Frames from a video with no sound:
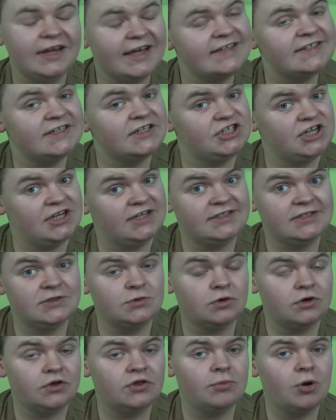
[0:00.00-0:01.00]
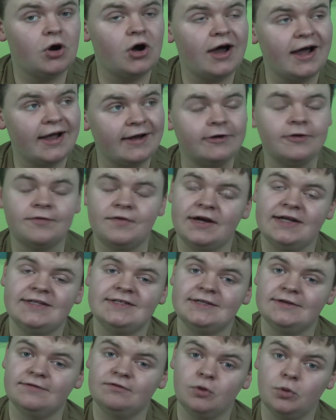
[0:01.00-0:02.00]
lazy shit is one of the more
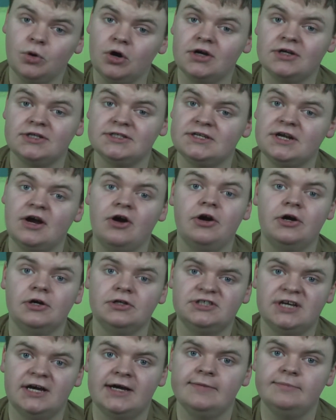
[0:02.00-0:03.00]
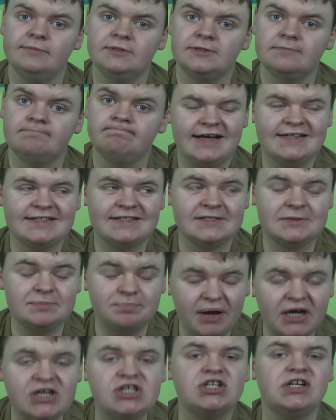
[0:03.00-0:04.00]
aggravating of the worker stereotypes,
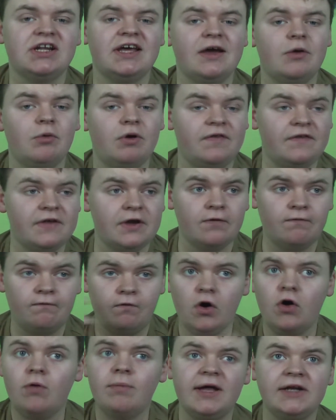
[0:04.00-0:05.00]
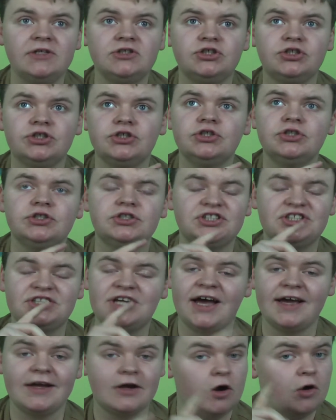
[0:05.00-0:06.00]
especially when the aforementioned
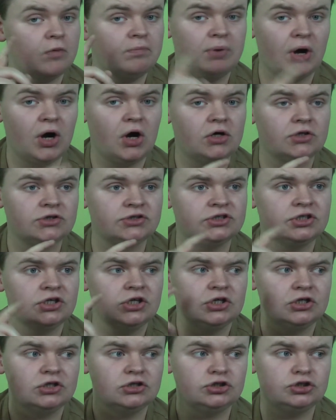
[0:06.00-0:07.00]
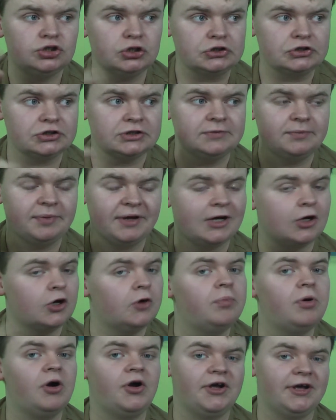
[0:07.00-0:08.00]
psycho boss doesn't pick
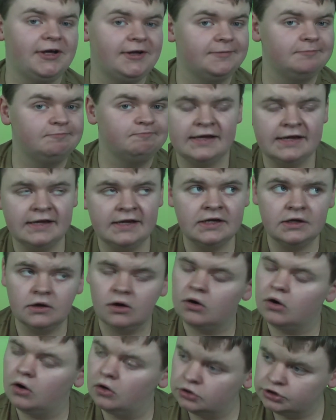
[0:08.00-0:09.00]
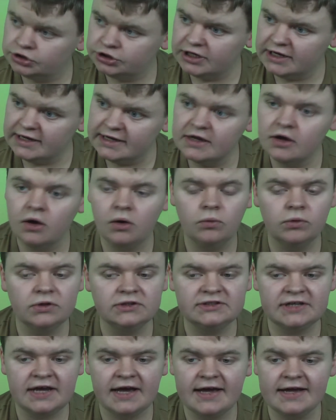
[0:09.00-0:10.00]
up on it. He or she will
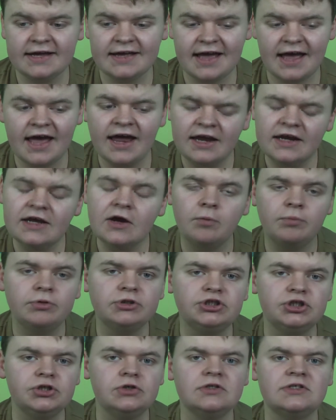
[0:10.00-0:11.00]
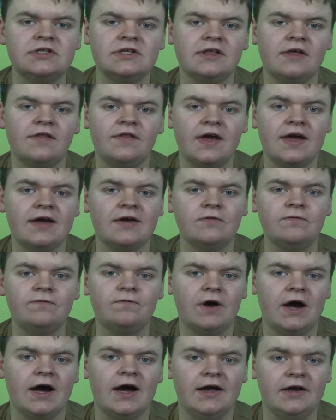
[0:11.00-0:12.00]
take any opportunity that they can
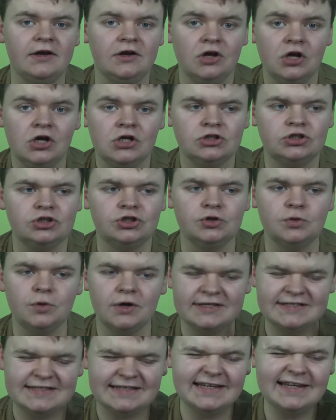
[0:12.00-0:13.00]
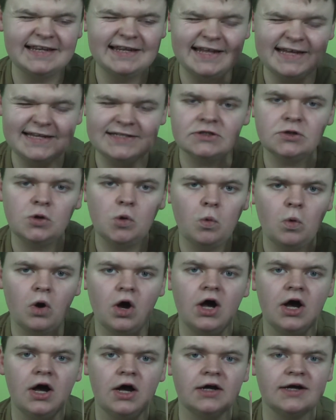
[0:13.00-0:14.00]
find to do as little
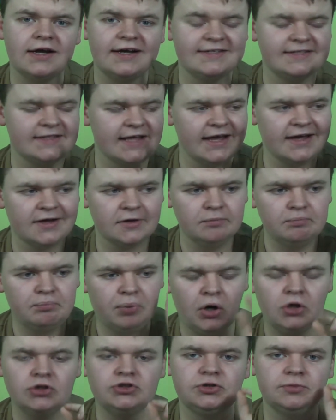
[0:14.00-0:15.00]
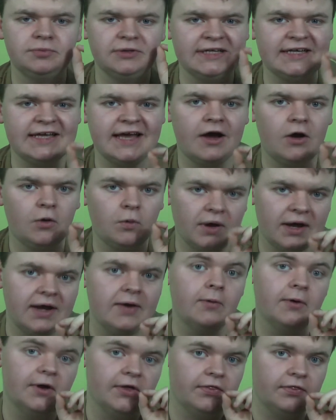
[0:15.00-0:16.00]
work as they can possibly get
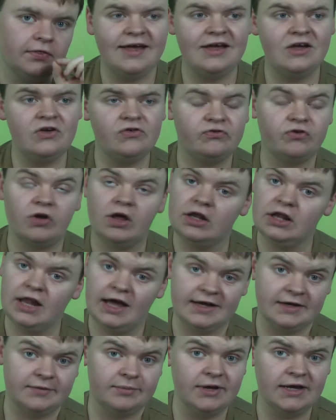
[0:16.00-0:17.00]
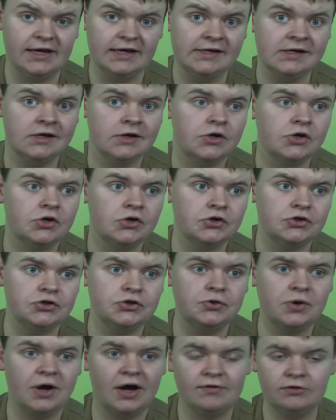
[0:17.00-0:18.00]
away with. If, like me,
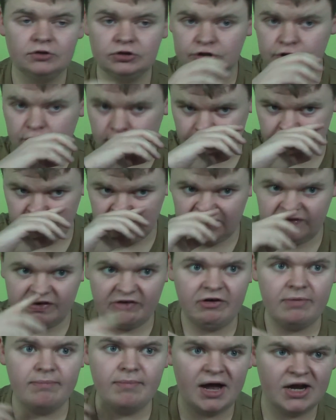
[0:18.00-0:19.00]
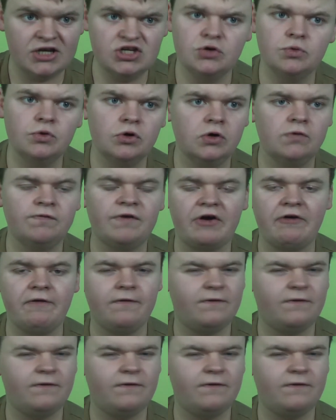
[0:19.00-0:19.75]
you have a job that's very manual, very